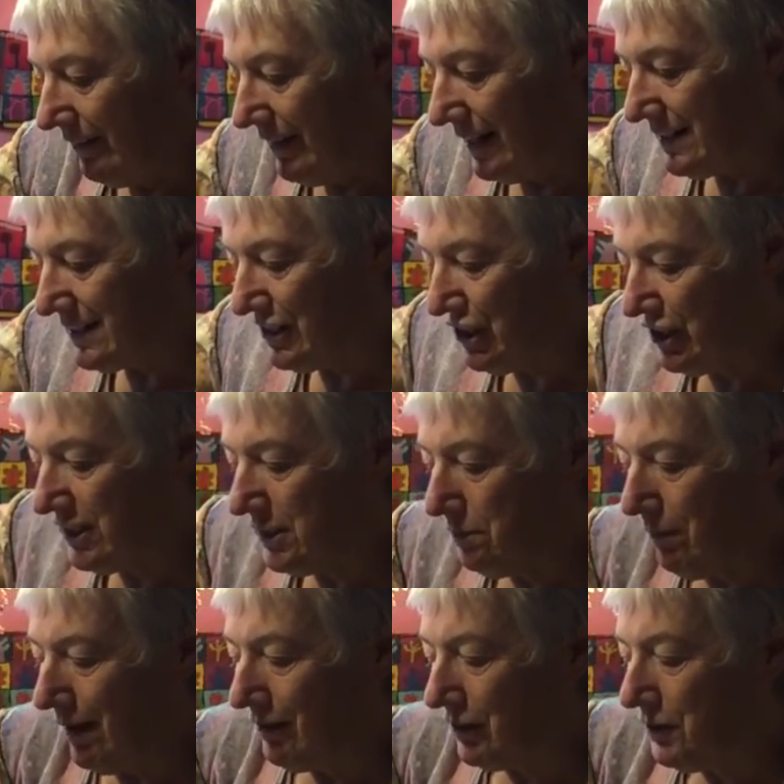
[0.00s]
That's just
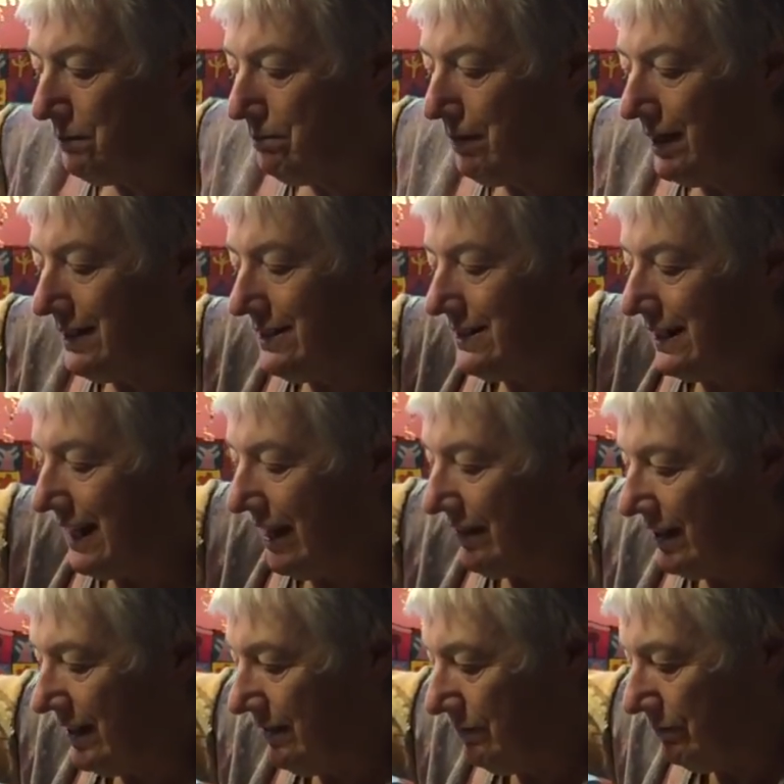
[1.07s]
about combined
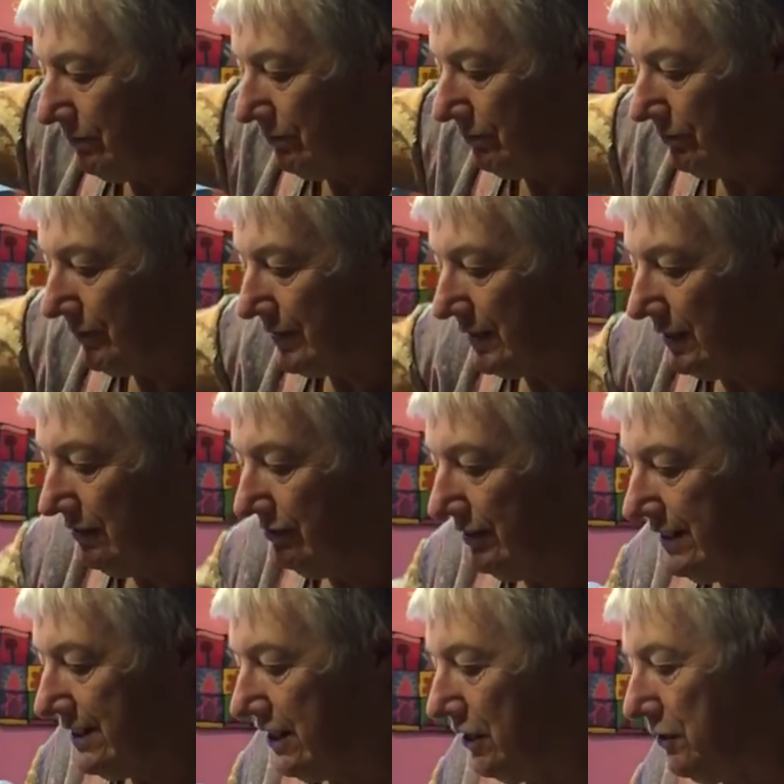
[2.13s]
together. It's a
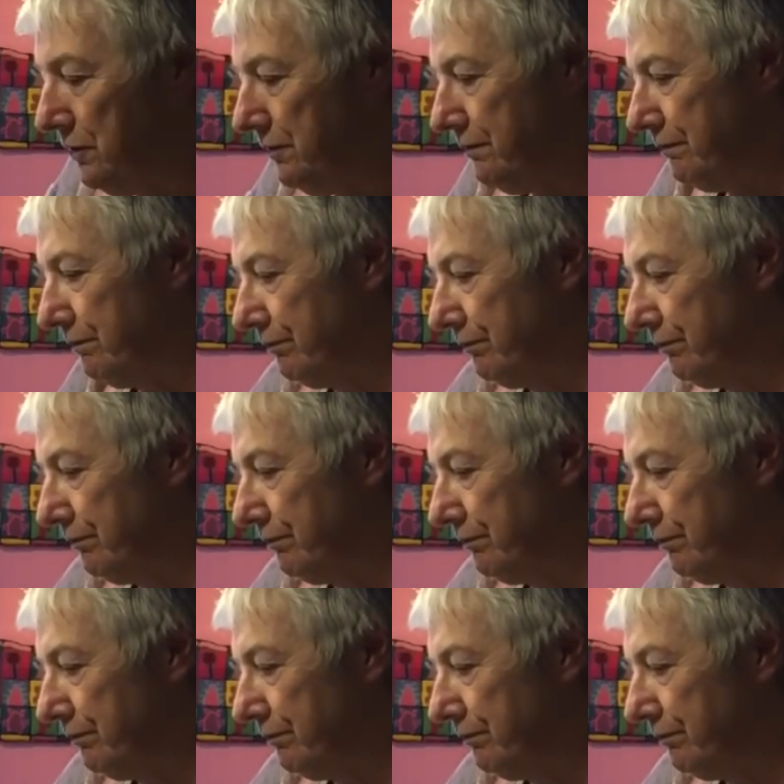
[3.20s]
lovely dough.